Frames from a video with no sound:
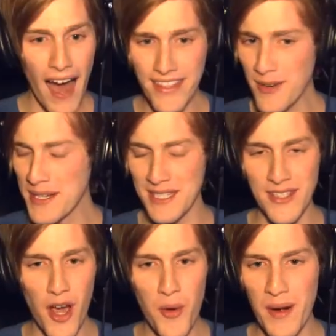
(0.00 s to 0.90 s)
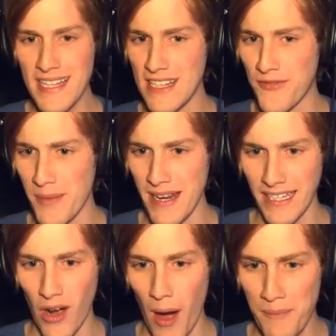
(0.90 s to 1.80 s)
There was no reason for me
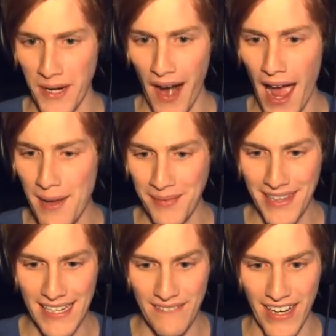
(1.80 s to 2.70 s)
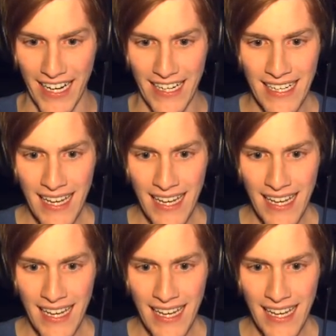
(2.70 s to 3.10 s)
to go up here. I am leaving.